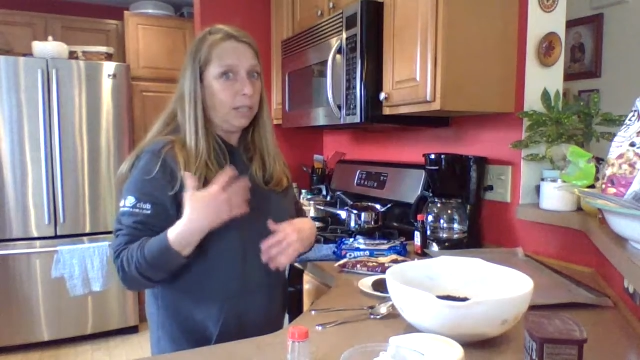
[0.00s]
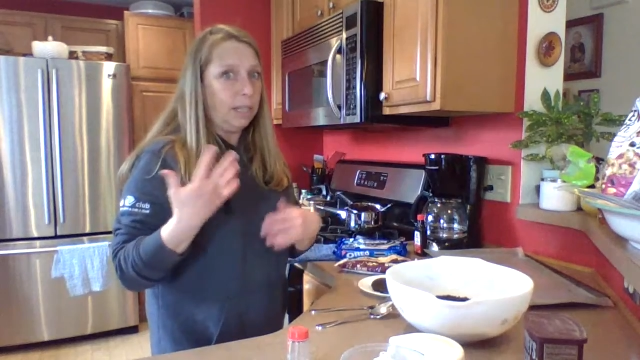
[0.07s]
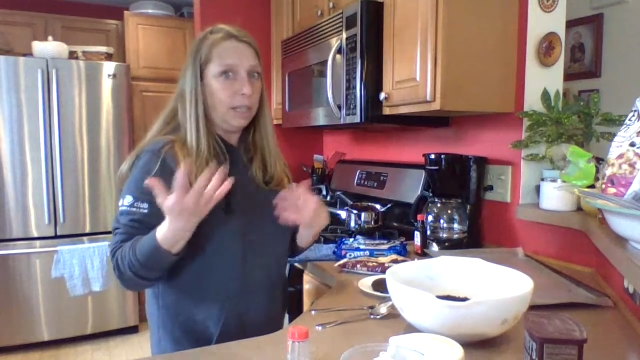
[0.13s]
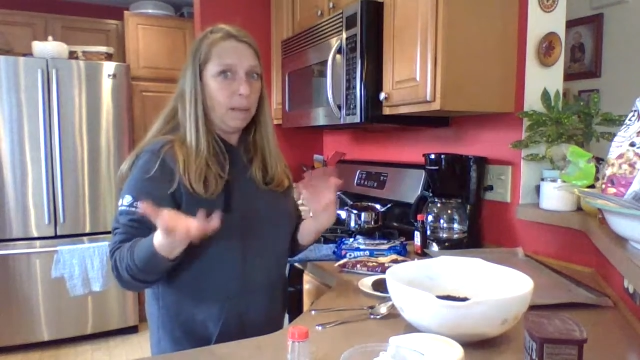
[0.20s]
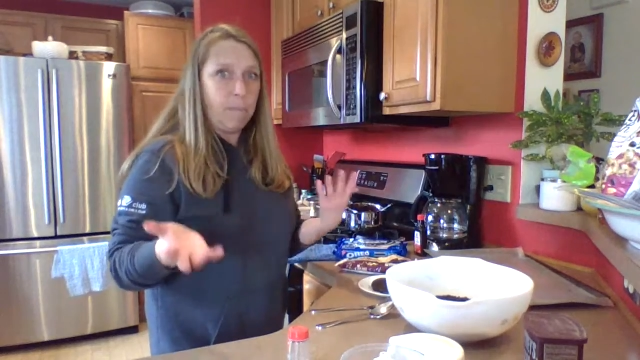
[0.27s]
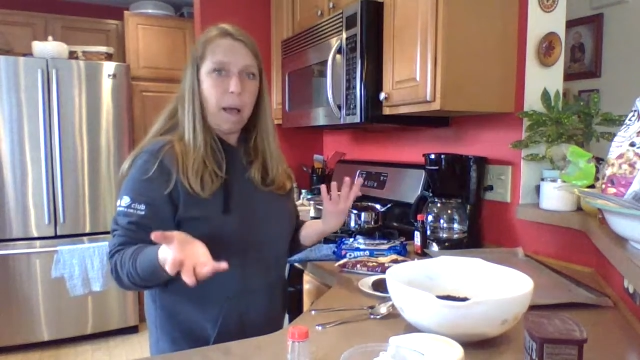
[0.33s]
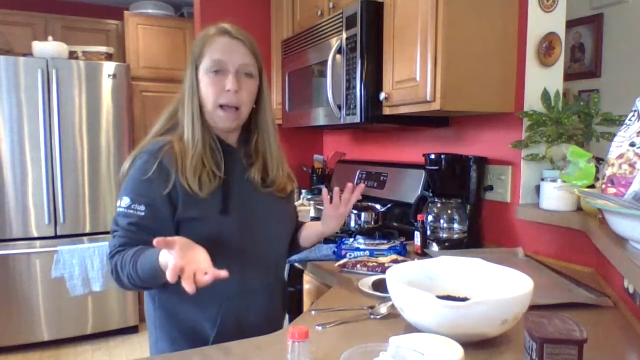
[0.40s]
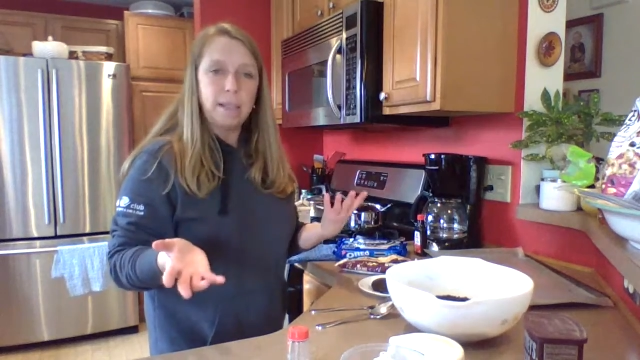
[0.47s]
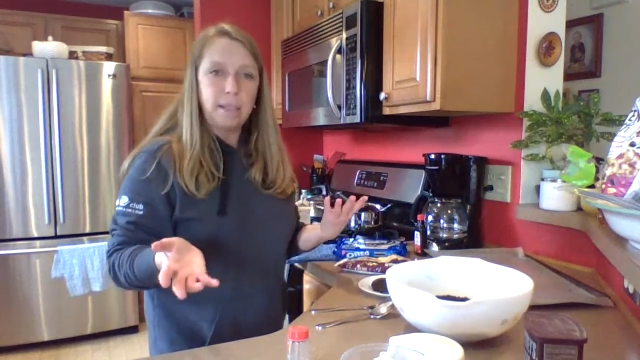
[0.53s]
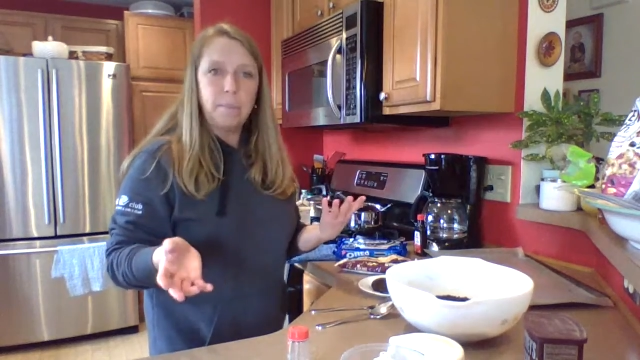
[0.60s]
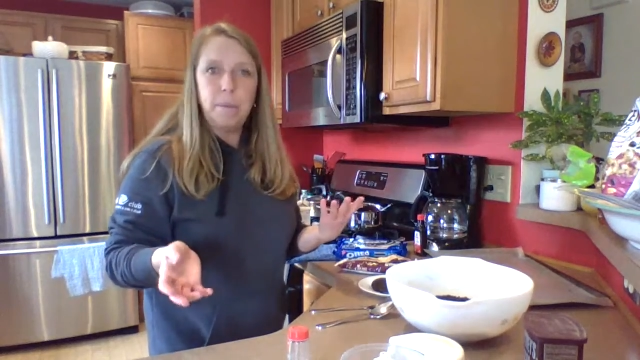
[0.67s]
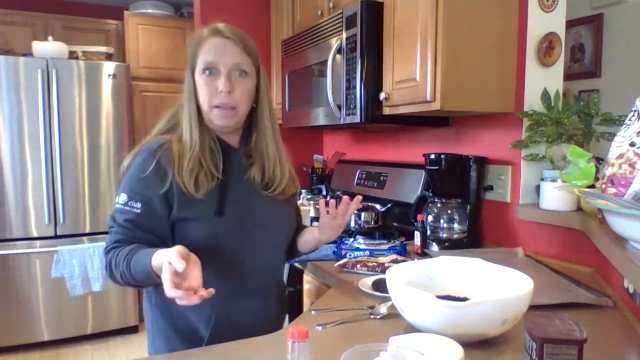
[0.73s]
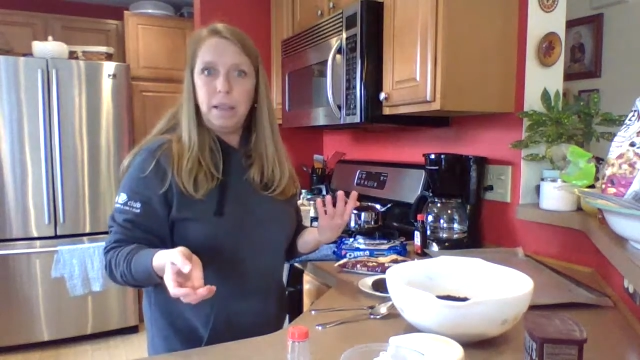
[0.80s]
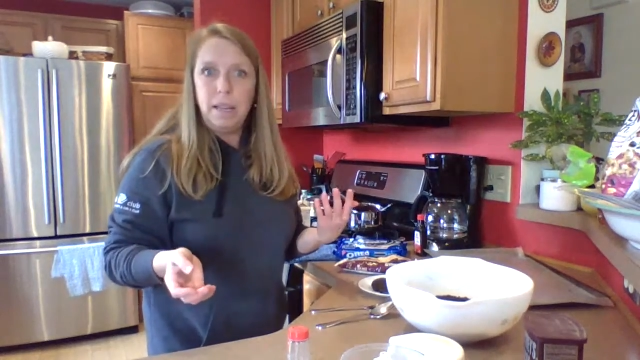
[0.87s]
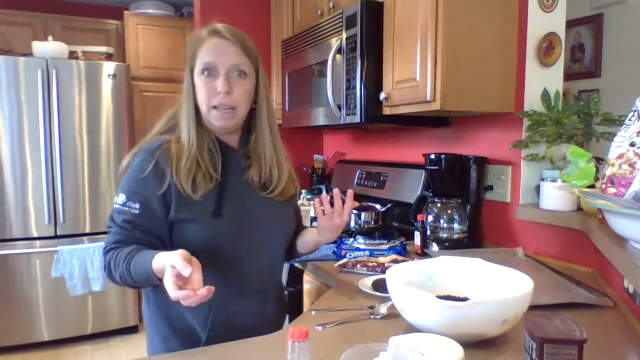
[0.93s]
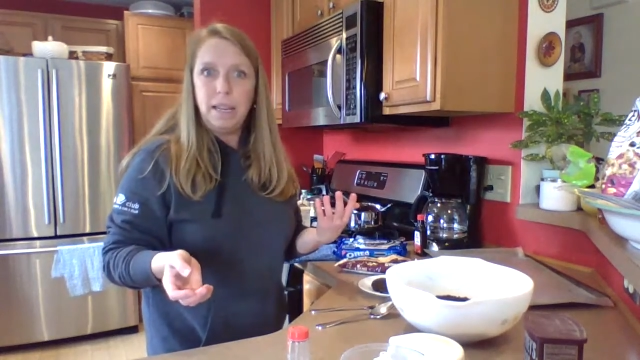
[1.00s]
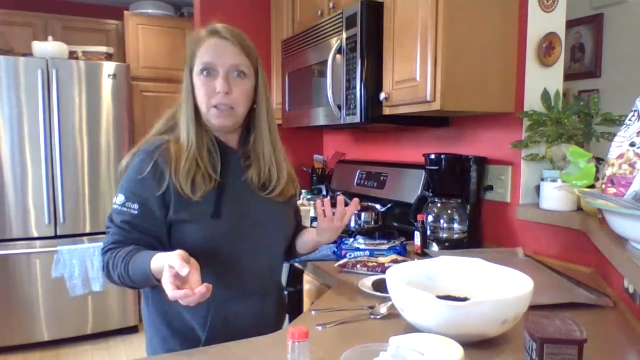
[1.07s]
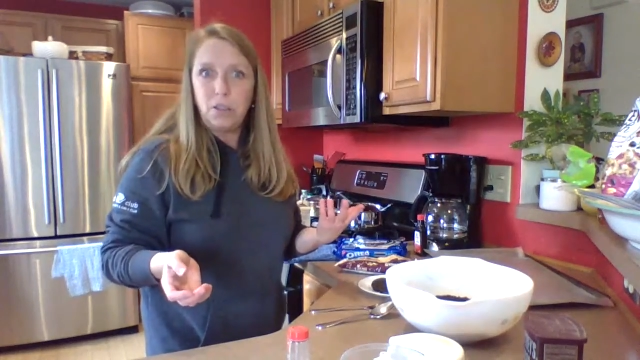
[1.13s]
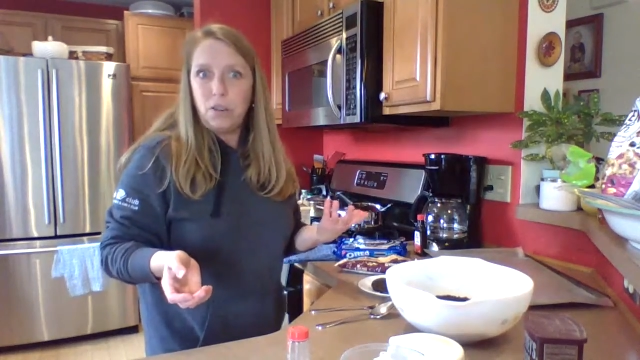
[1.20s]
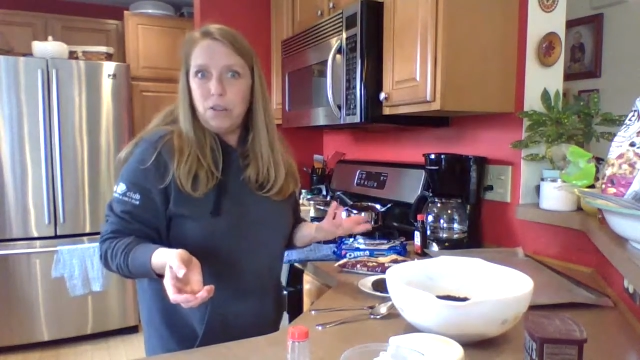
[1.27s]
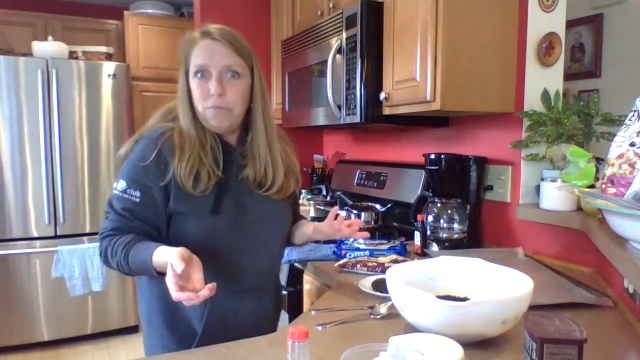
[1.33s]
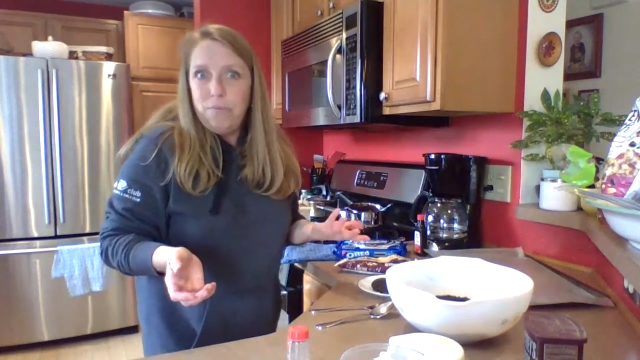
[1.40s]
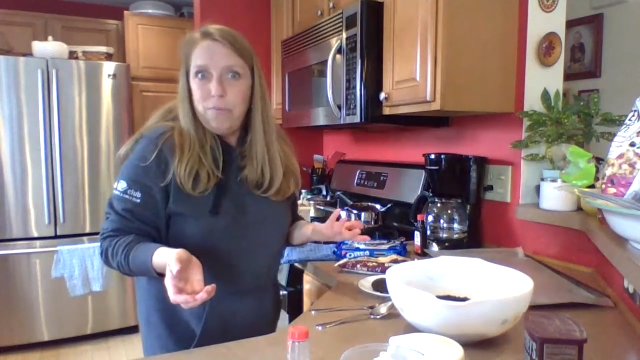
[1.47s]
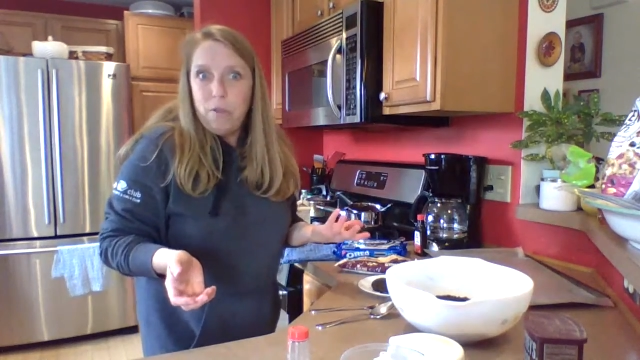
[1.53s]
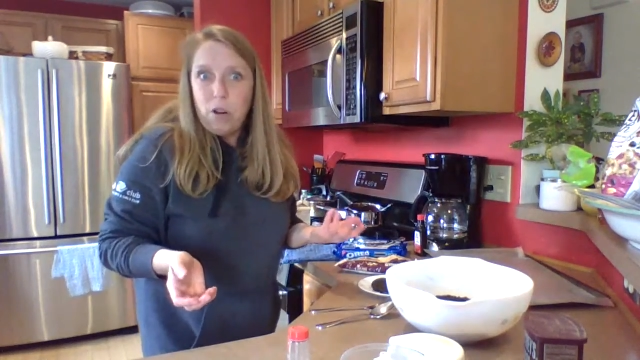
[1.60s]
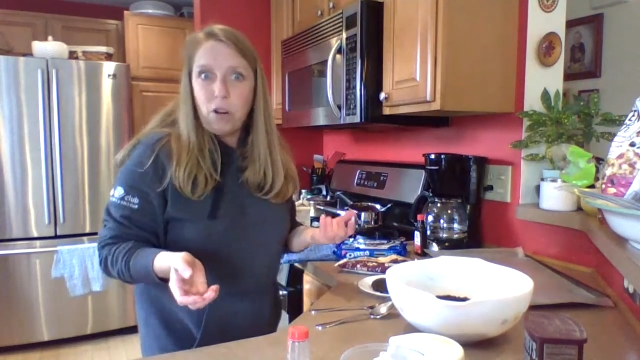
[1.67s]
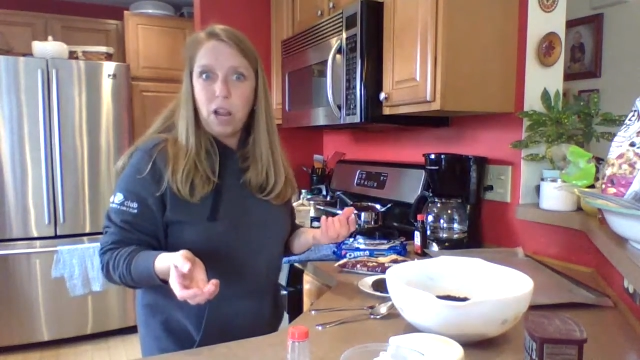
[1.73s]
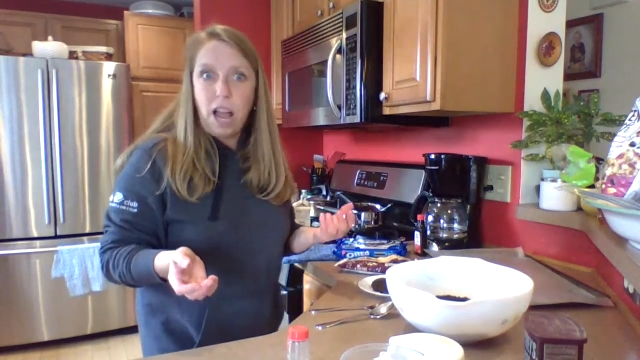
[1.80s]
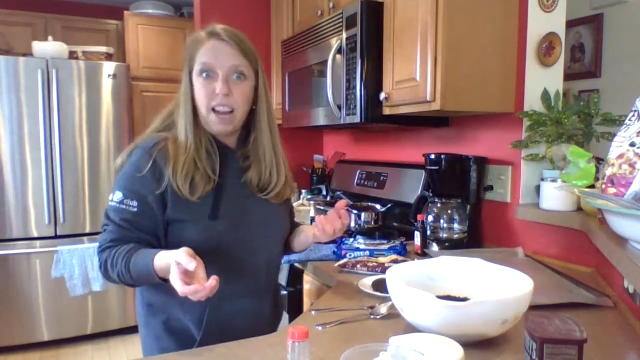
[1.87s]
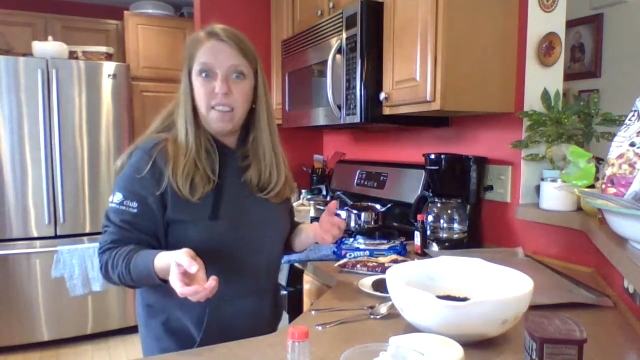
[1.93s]
The possibilities are
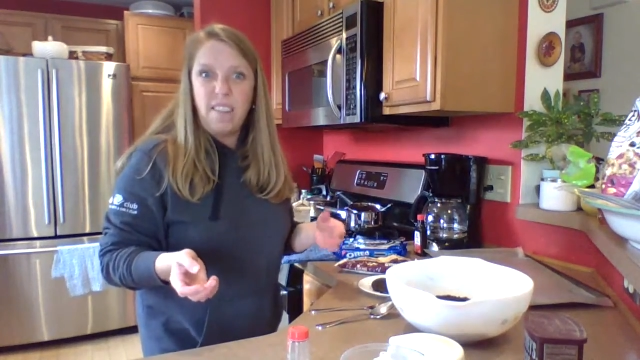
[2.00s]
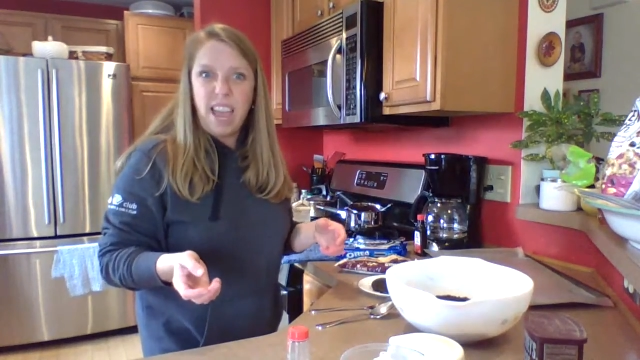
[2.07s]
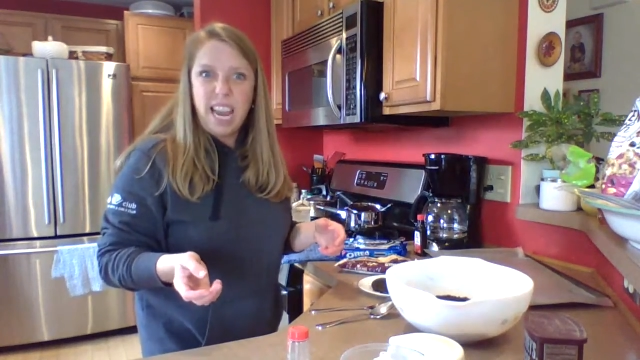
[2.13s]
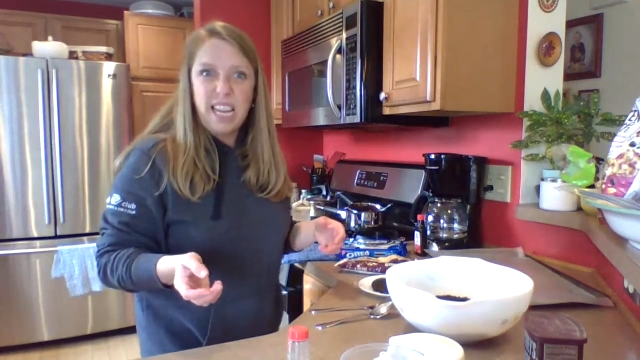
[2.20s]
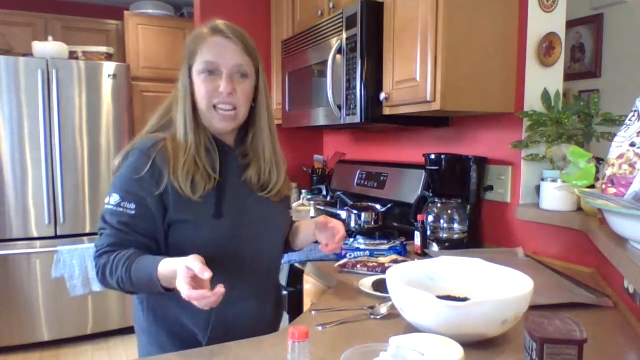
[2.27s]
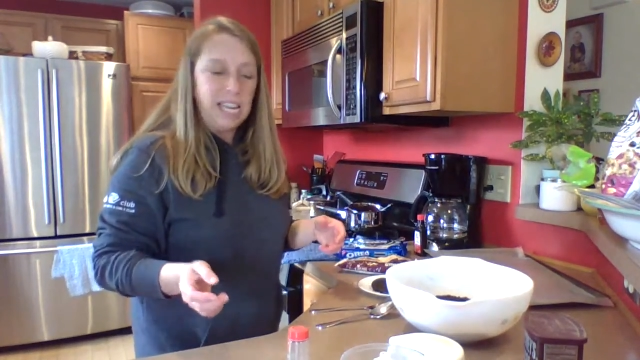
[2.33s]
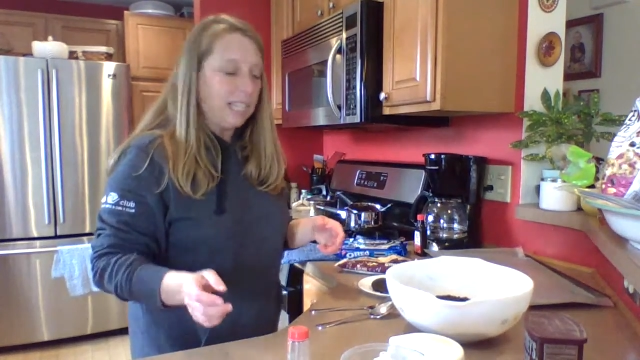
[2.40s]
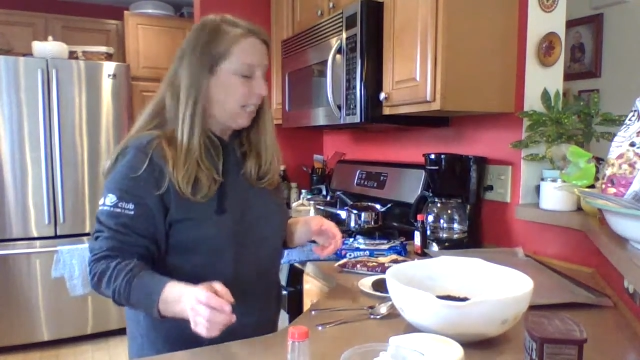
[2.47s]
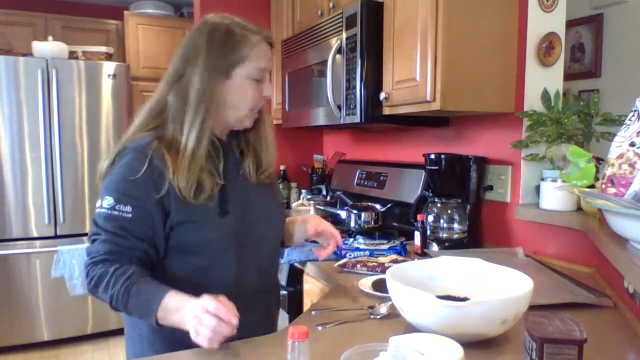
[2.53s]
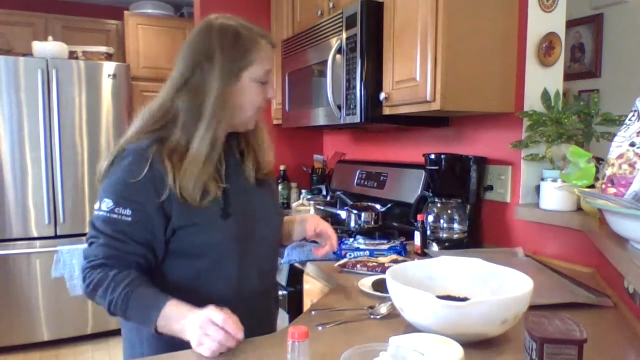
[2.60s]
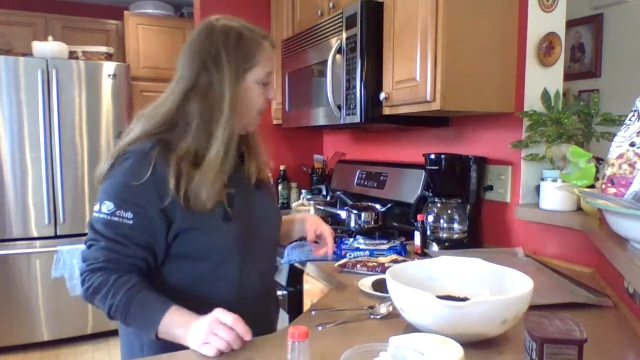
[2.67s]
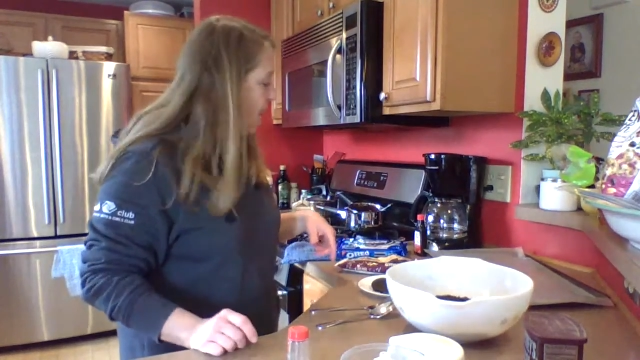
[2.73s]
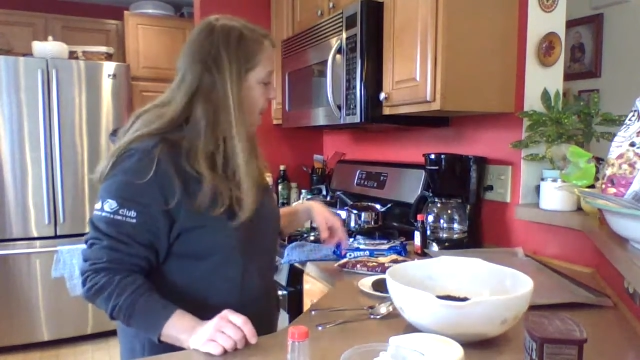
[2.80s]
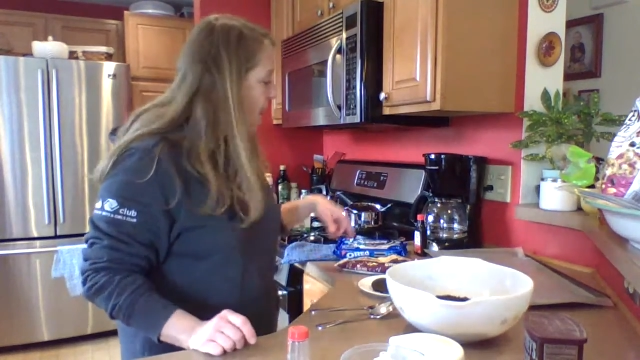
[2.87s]
kind of endless.